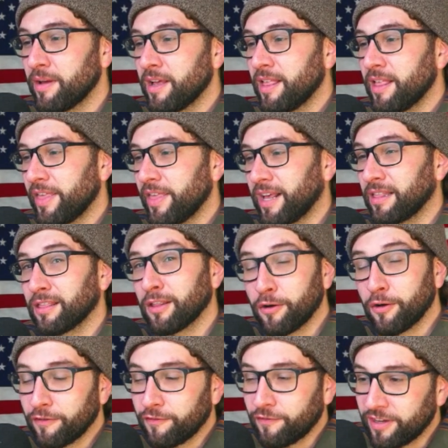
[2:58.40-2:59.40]
They had
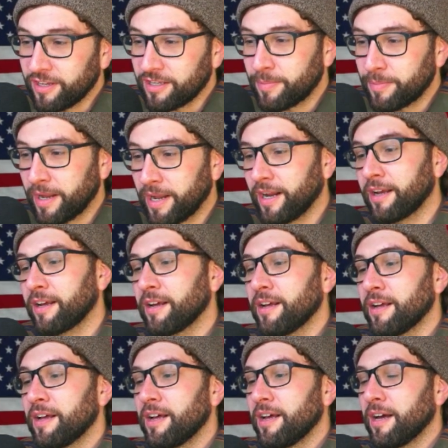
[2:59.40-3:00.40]
low feedback.
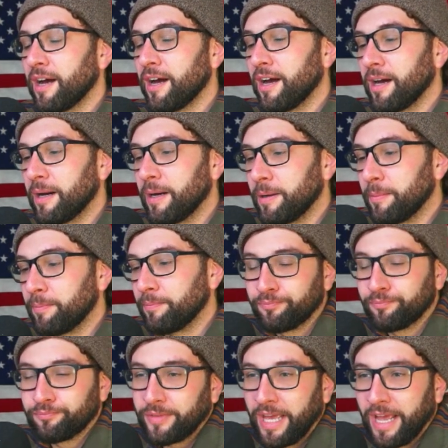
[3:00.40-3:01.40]
I
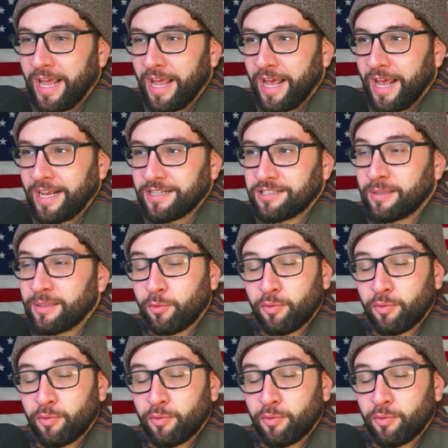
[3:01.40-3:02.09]
shipped it with